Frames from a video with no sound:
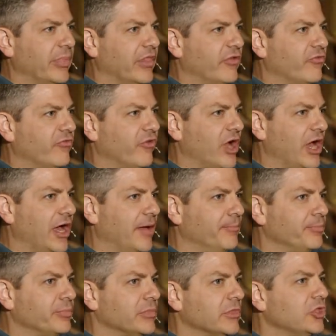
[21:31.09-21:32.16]
from
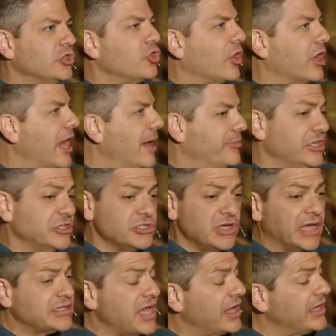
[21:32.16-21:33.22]
your competition.
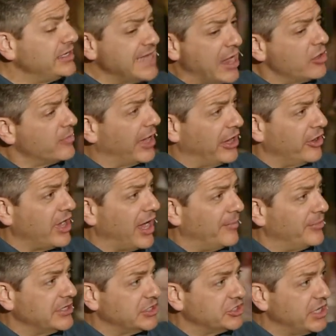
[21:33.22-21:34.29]
Not talking down about your
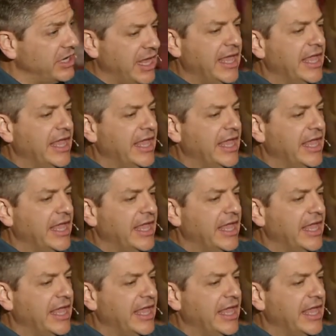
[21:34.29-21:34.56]
competition.